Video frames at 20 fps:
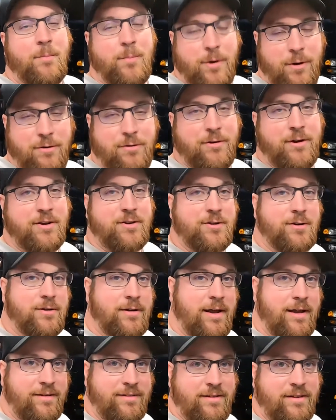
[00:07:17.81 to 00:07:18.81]

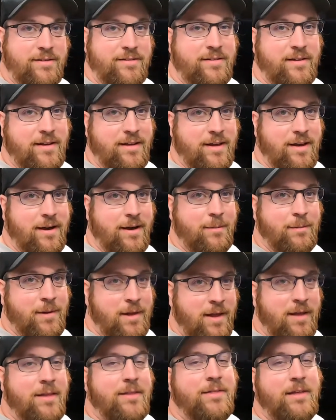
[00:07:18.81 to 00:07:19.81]
bonecrrusherss.com.
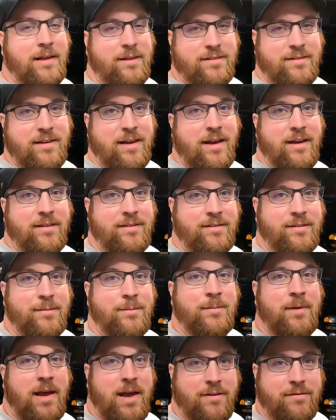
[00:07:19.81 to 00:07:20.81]
Thanks guys.
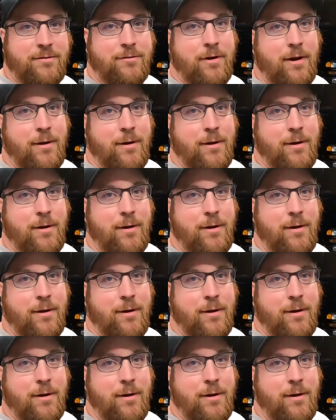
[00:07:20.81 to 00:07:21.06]
Have a